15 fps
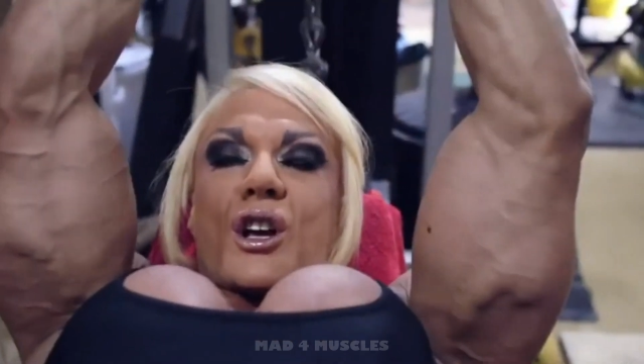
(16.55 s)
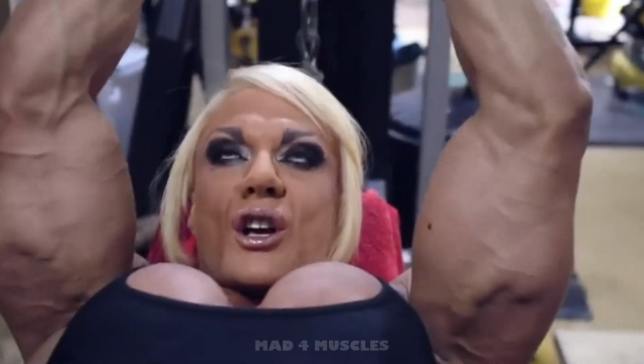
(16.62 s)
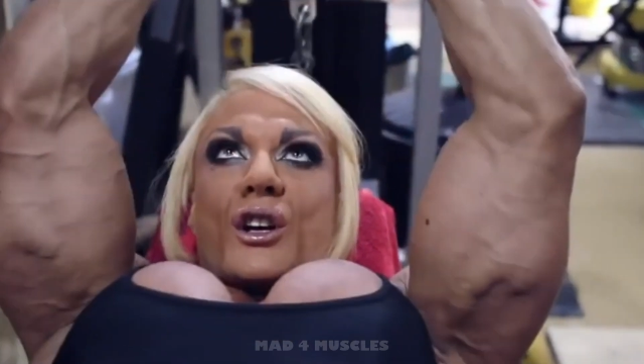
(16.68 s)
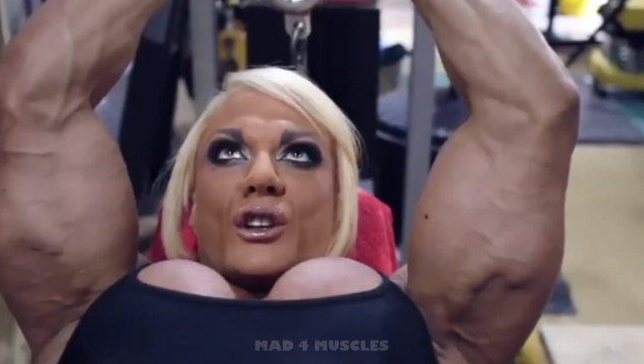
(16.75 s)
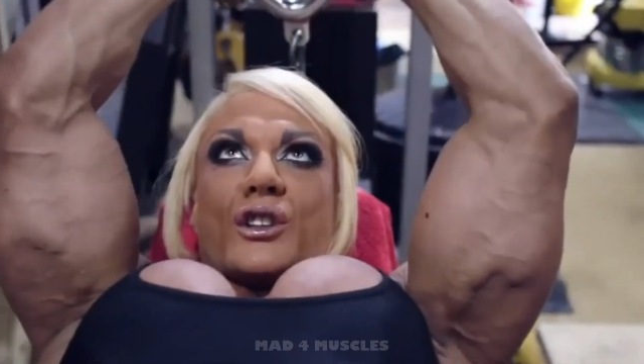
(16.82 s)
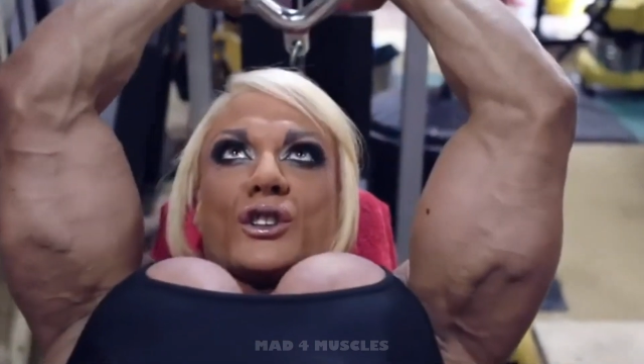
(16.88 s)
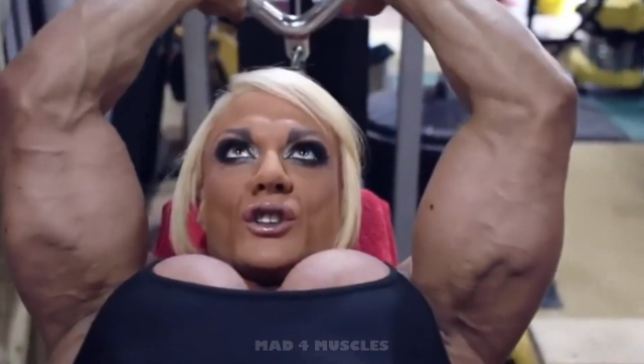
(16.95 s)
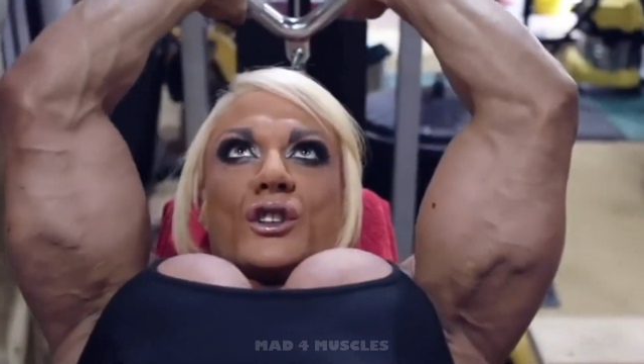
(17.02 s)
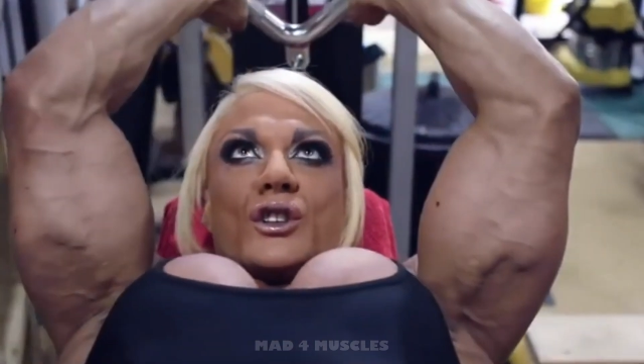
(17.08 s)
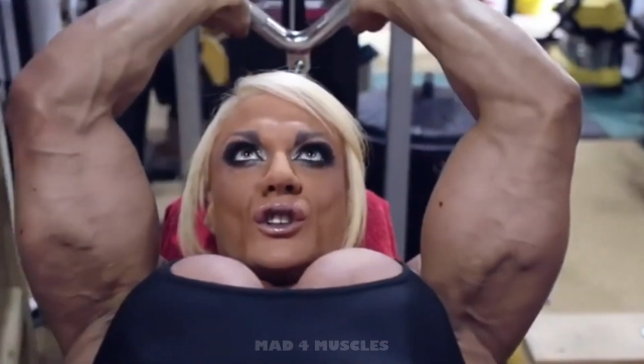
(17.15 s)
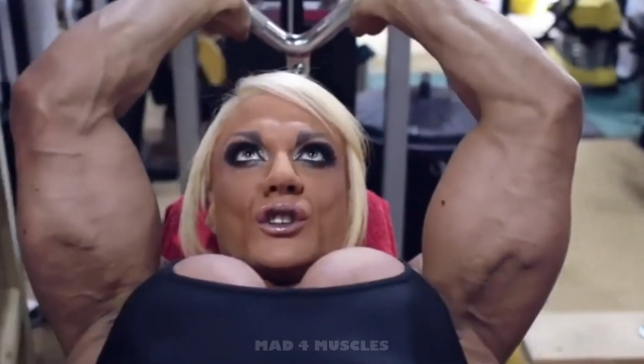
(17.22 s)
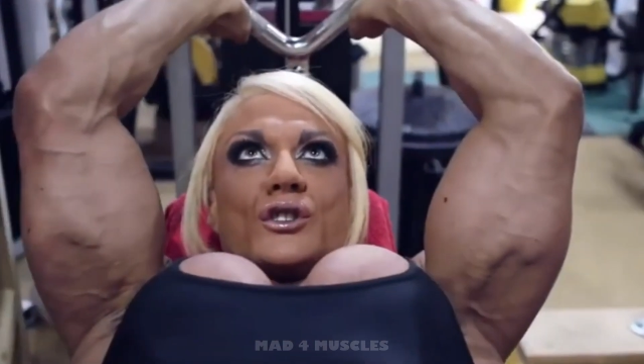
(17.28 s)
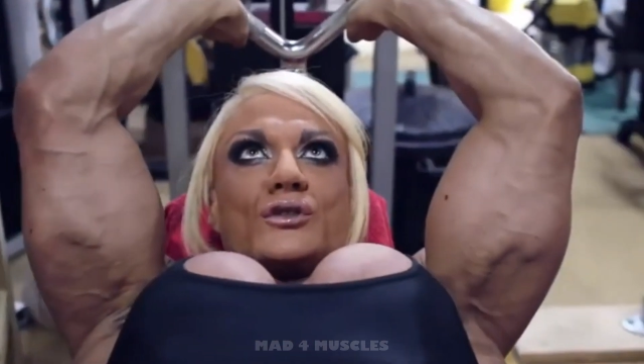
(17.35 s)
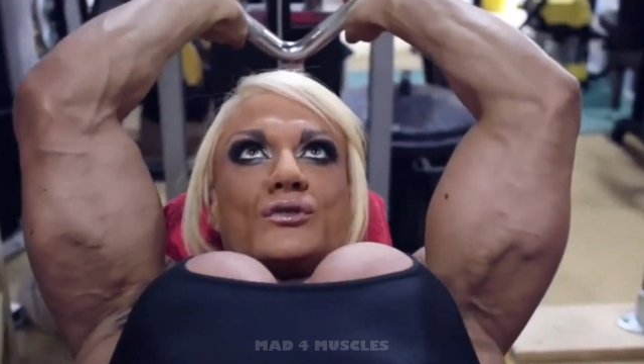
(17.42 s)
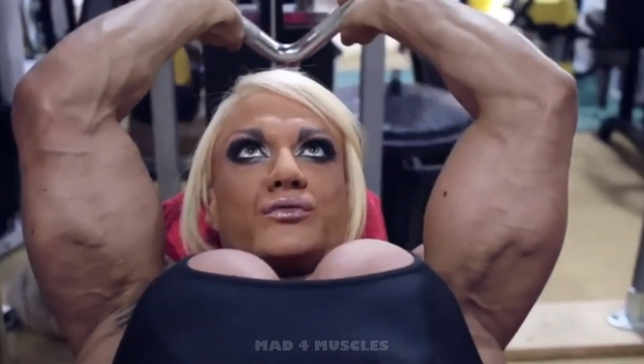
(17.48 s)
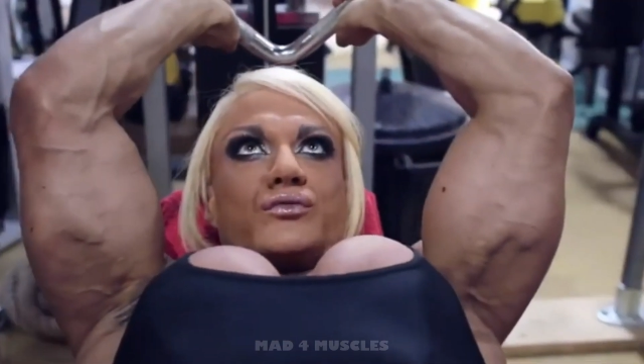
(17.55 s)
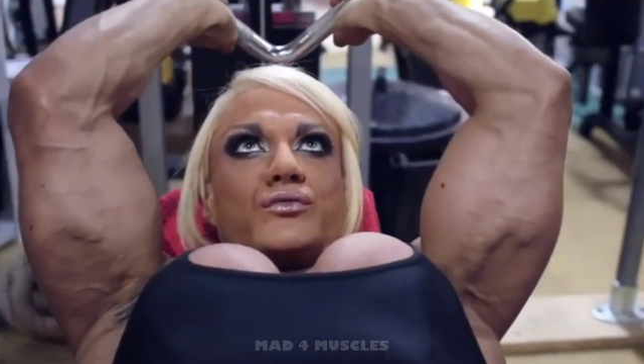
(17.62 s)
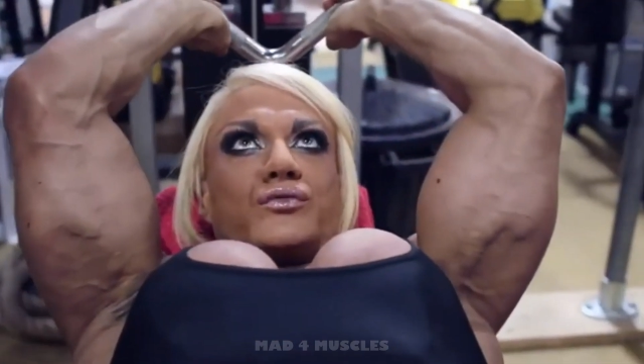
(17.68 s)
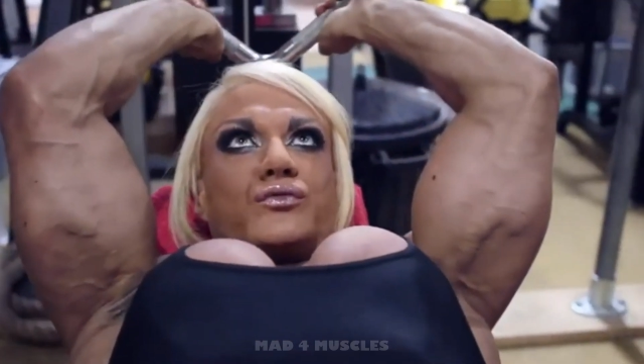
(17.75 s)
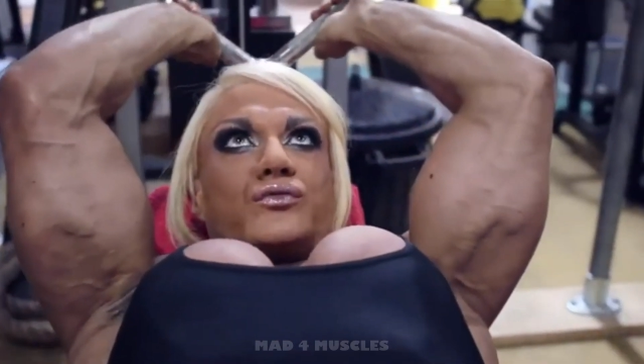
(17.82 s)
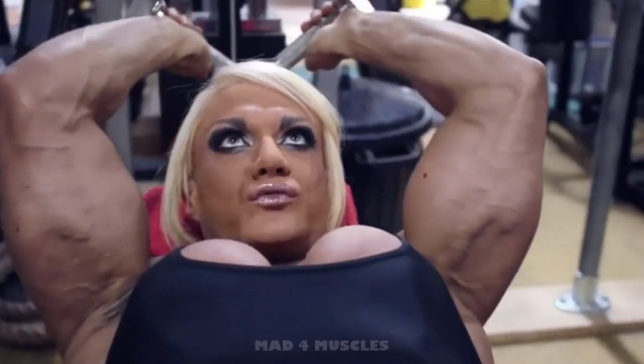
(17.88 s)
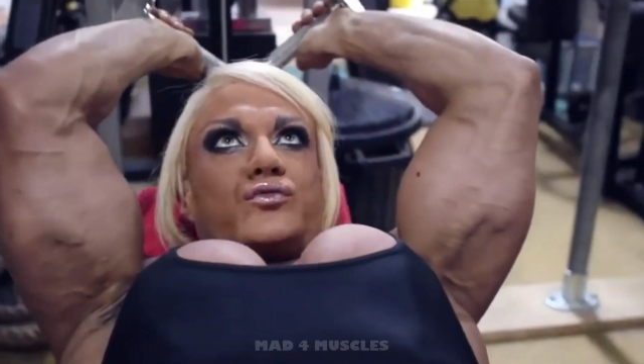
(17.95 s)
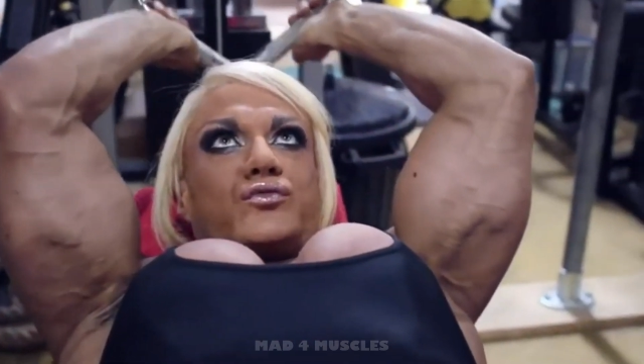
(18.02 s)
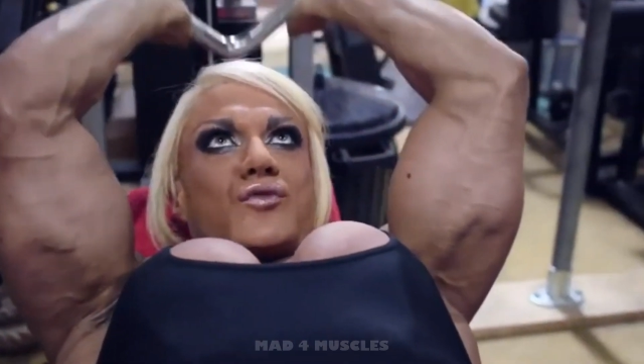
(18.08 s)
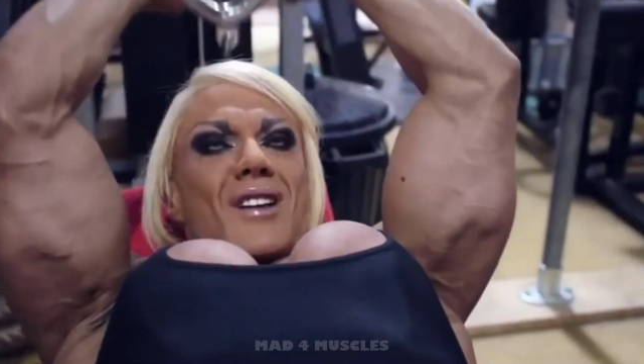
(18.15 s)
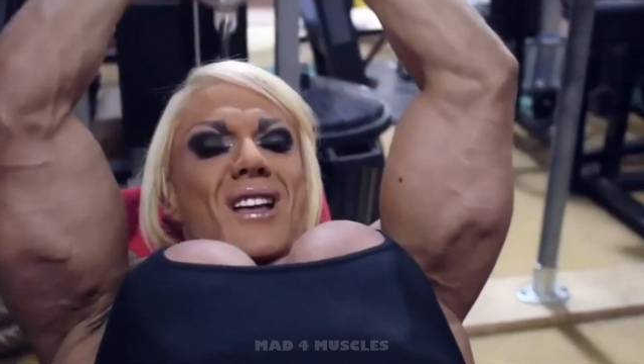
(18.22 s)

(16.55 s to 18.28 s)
her GCSEs and 4